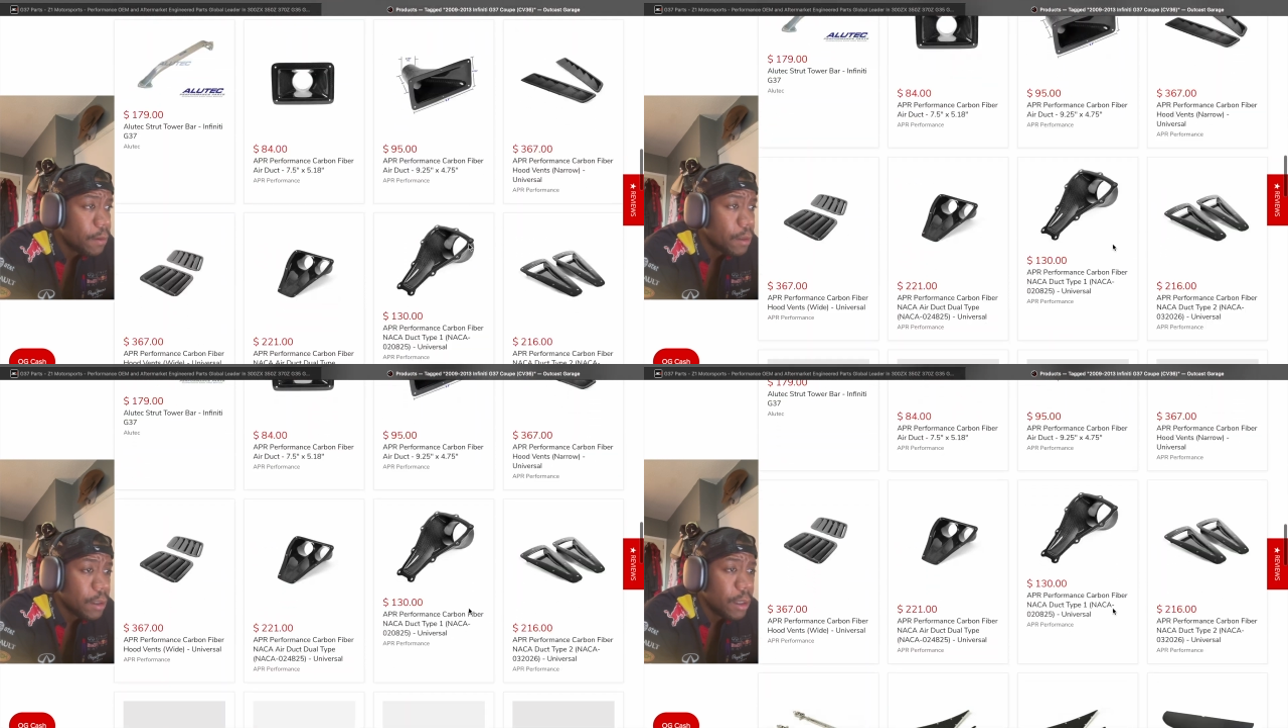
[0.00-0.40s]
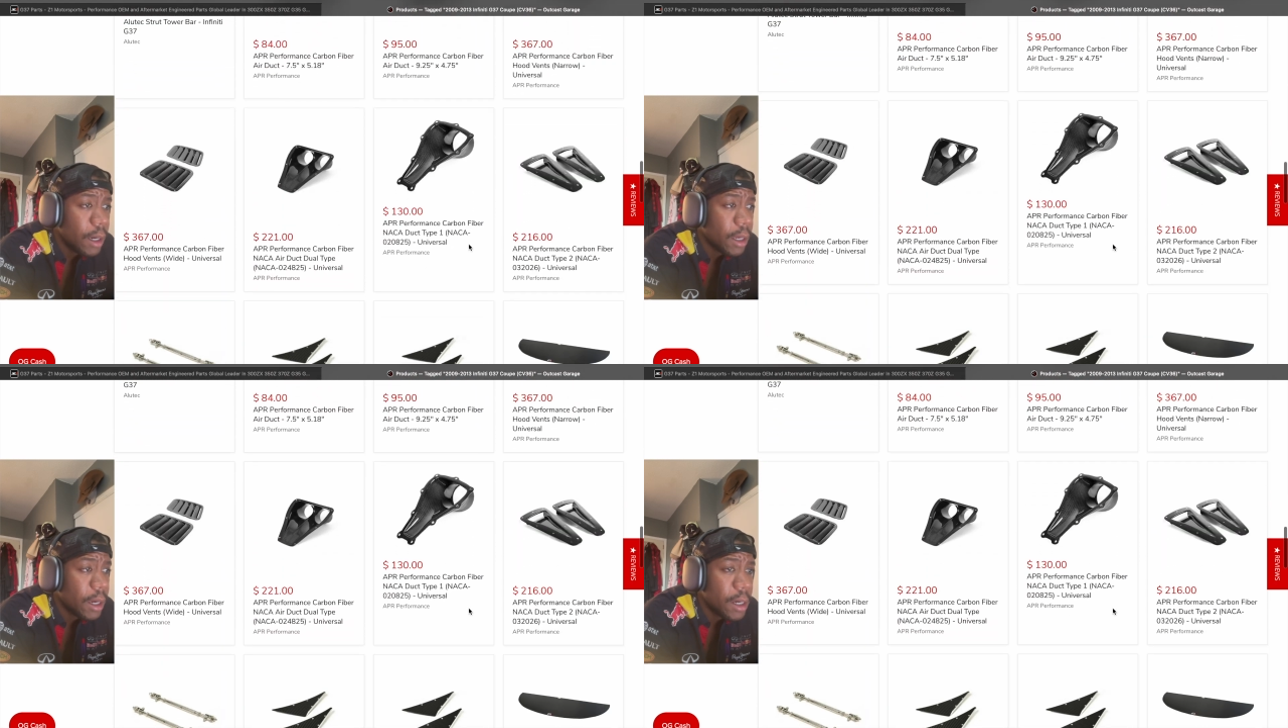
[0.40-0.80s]

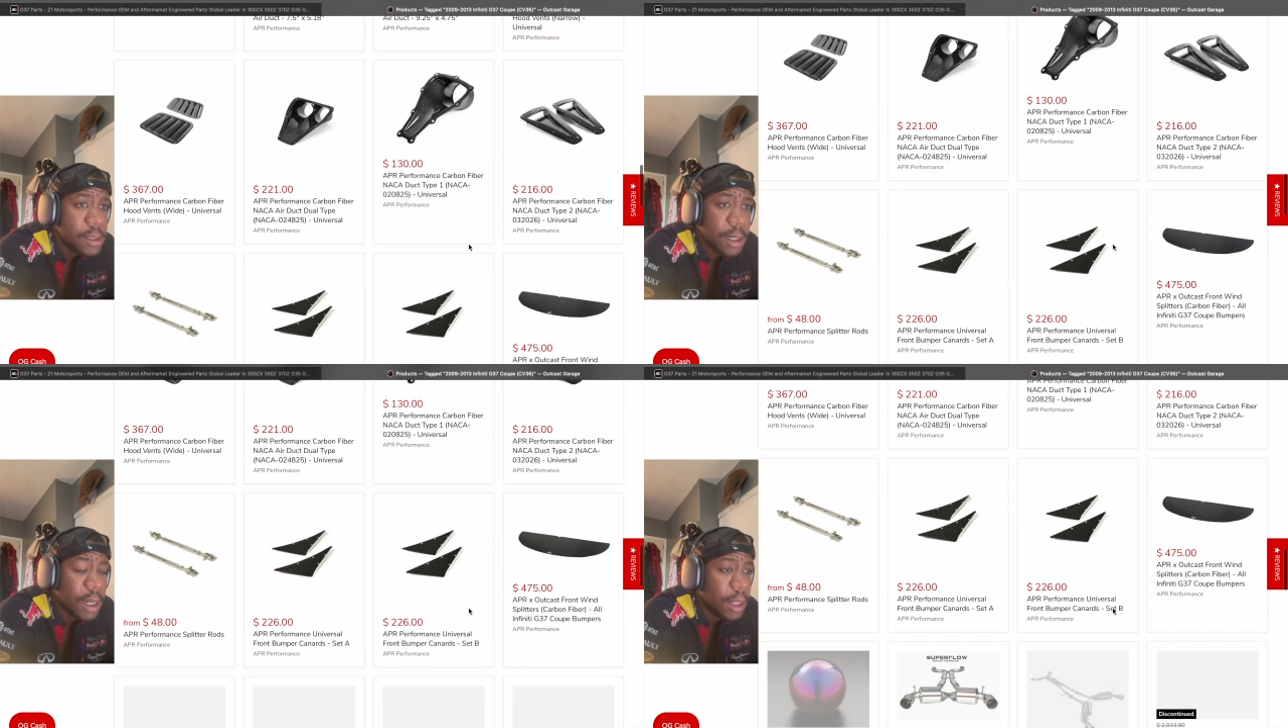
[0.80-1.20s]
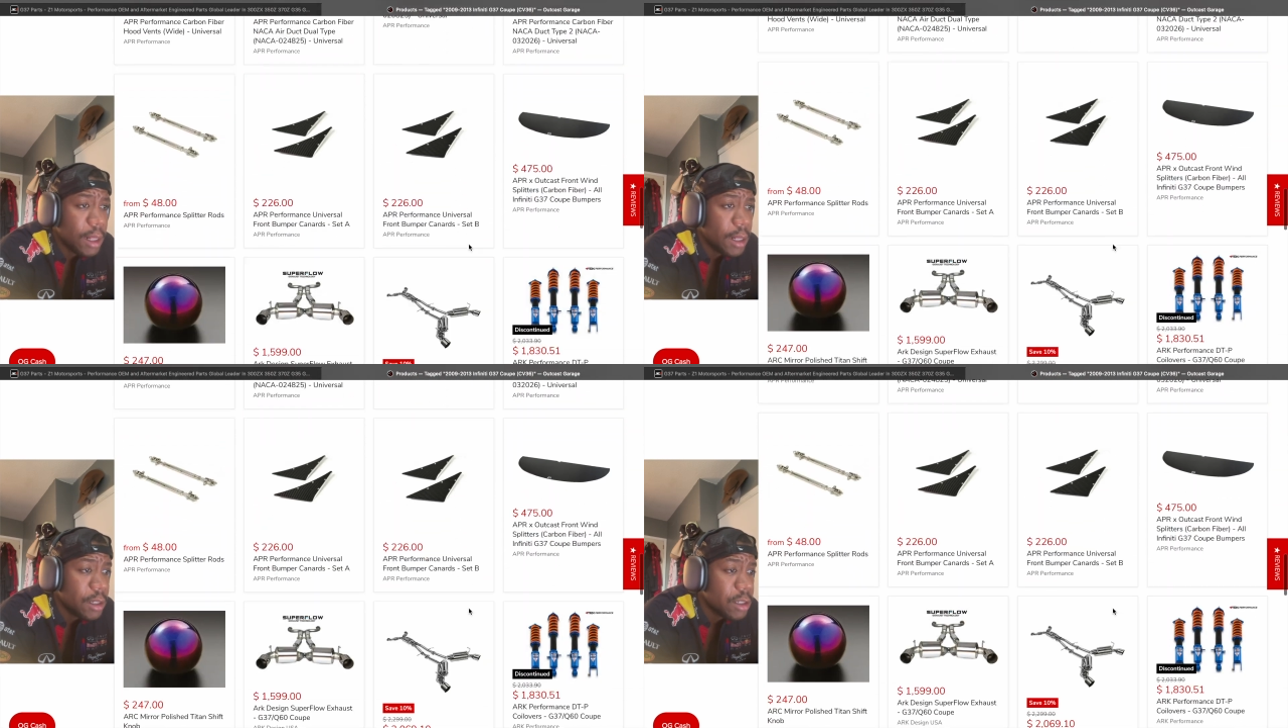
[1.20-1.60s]
Yeah, guys, they got a
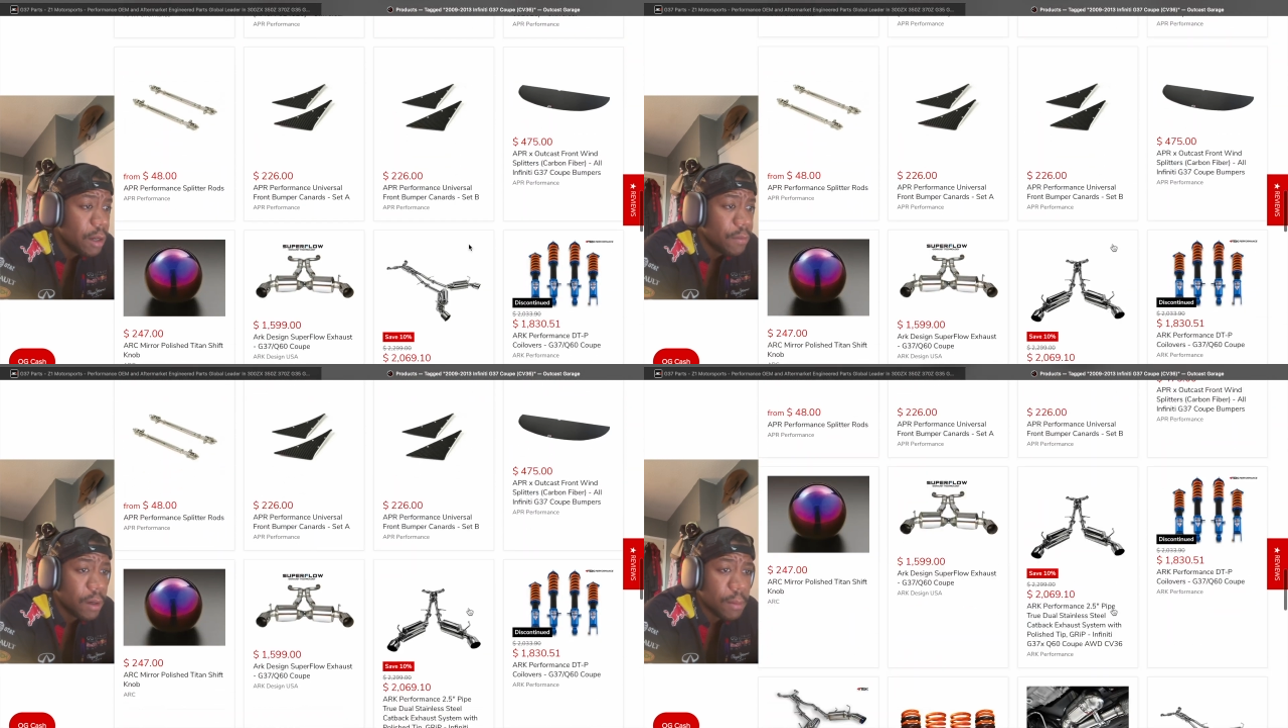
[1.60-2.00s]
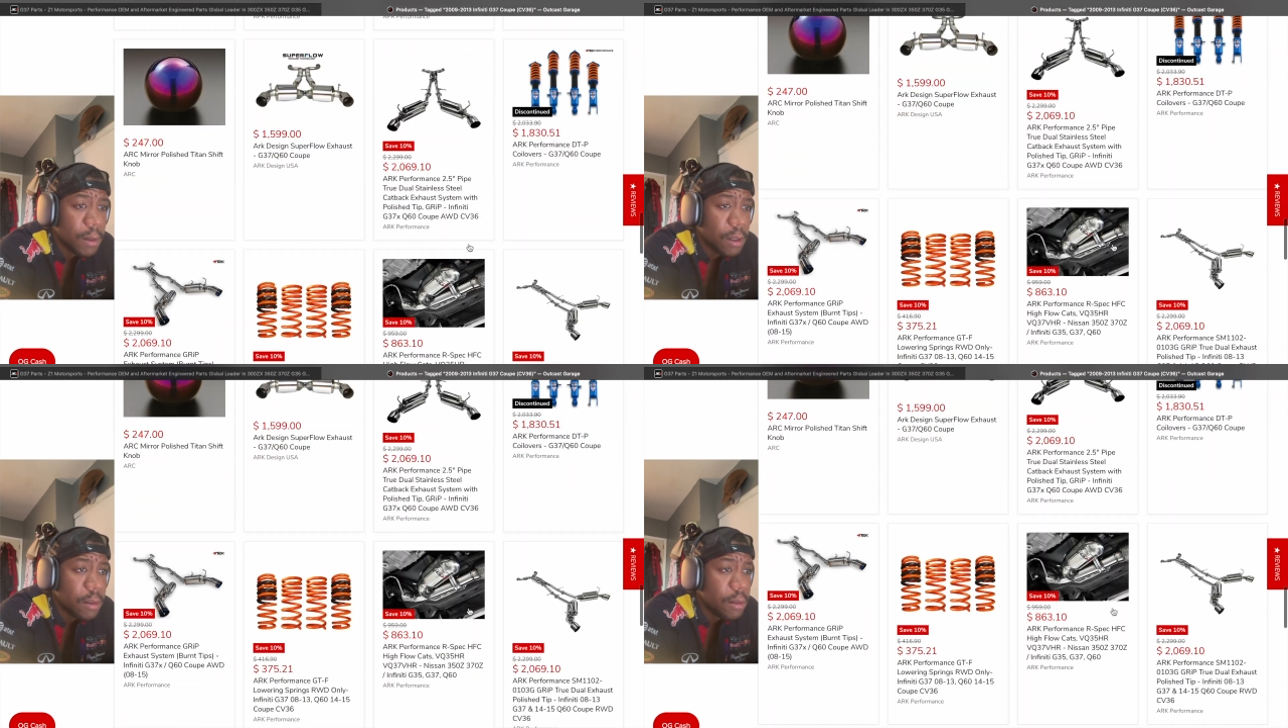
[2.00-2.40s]
lot of stuff here, man.